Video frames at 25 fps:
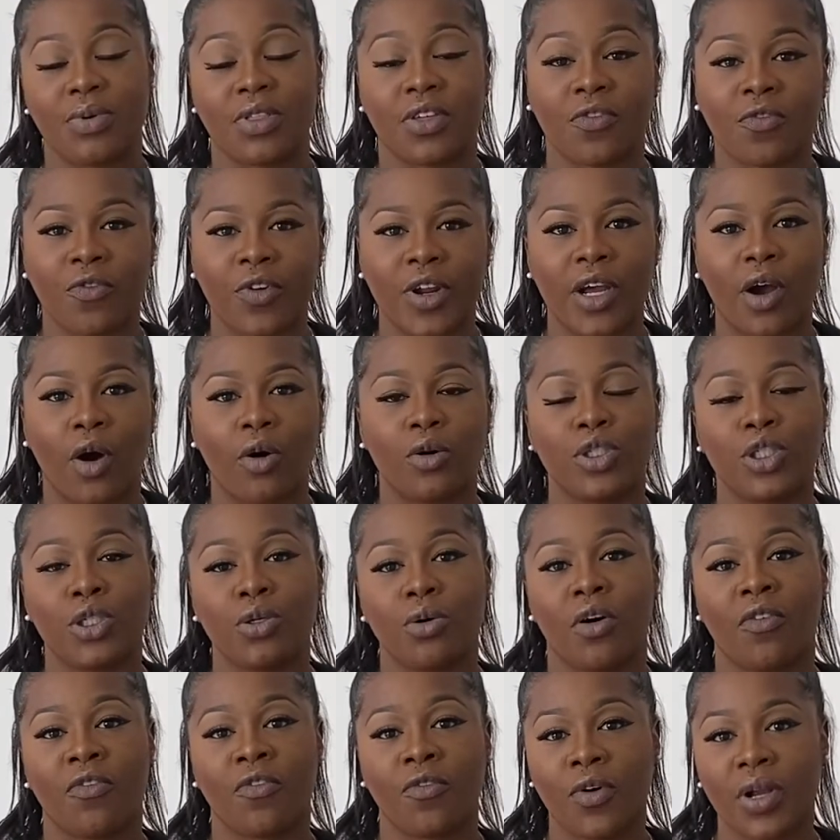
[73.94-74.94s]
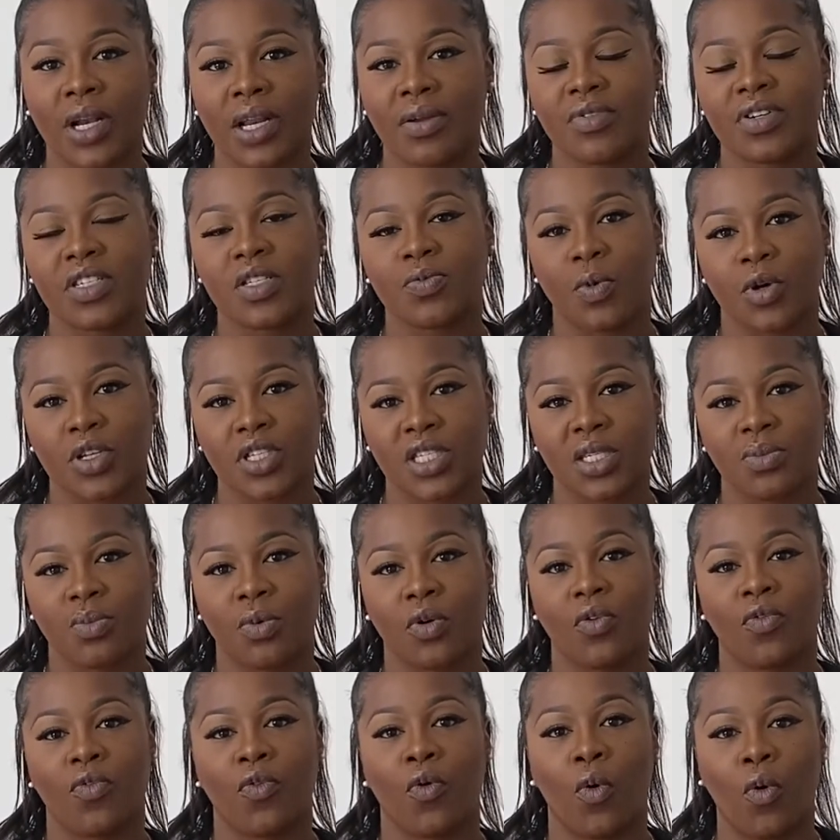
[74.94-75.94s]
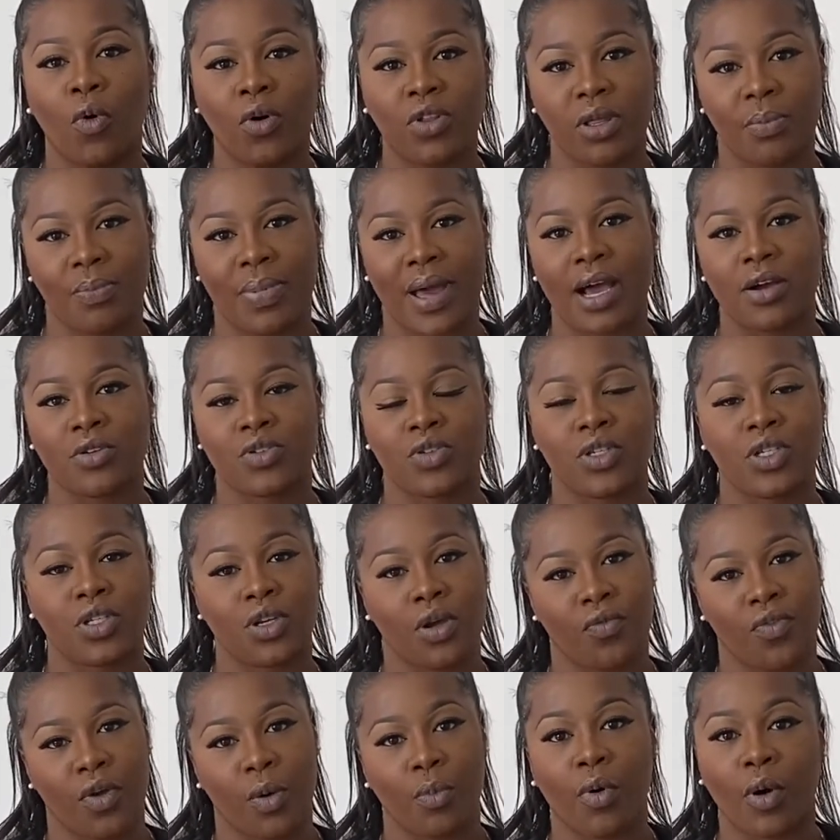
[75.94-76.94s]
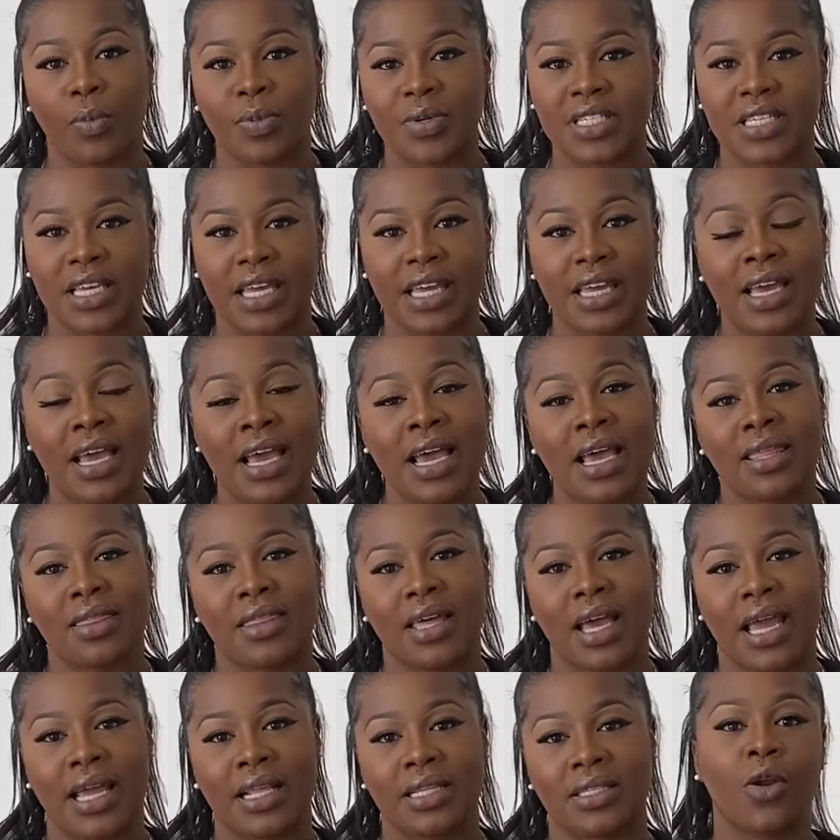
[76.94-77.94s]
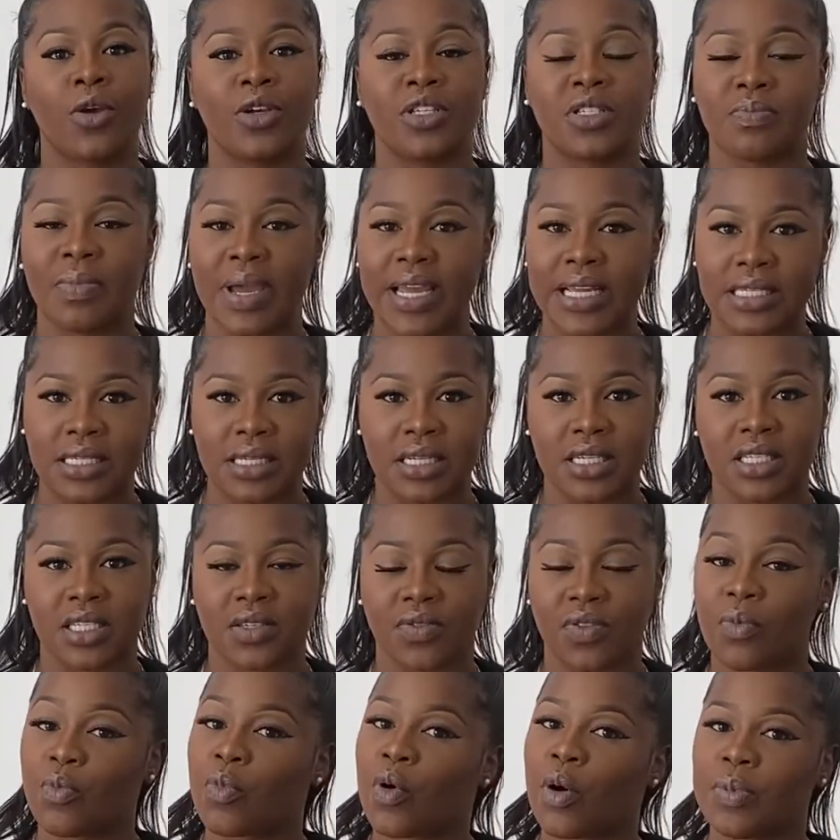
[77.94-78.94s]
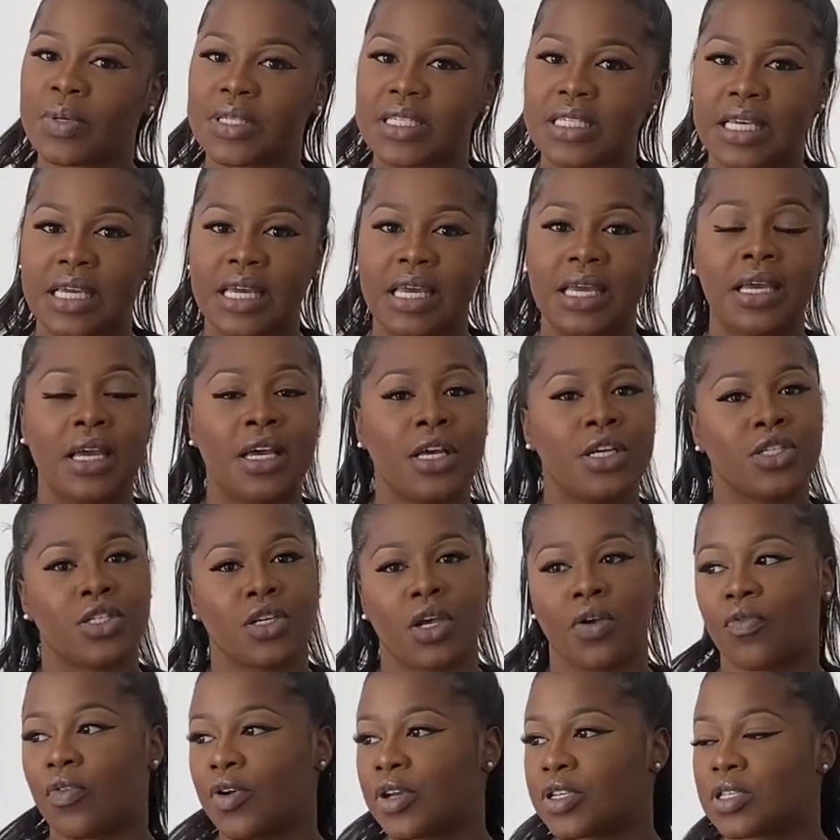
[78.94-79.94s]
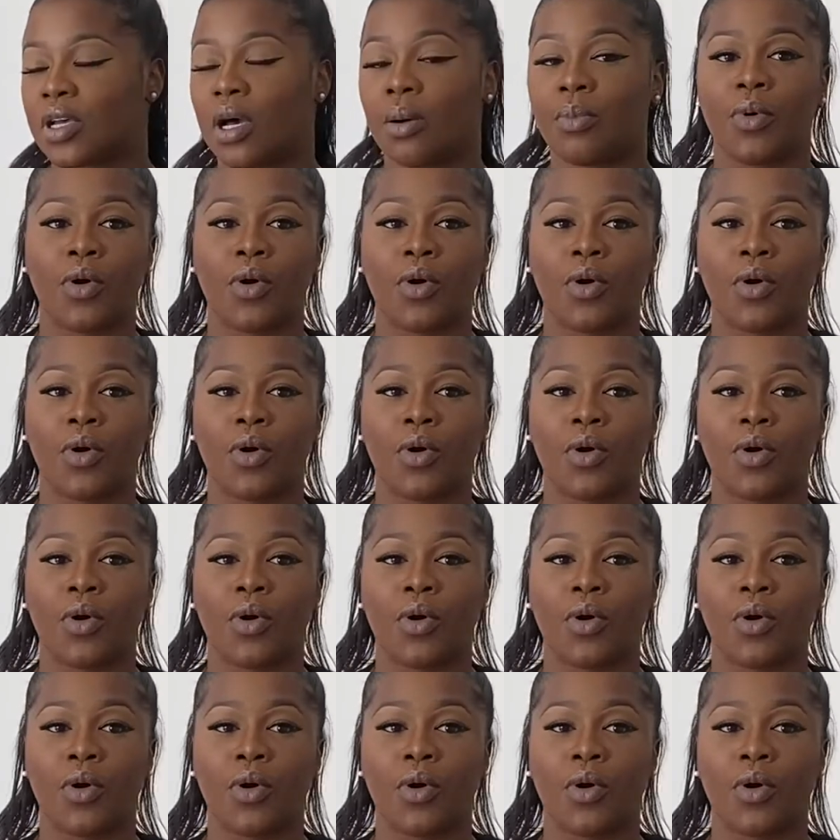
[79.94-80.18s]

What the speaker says: a freehold, you are fully responsible for all the boundaries of your property. That includes maintenance of the property. So, for example,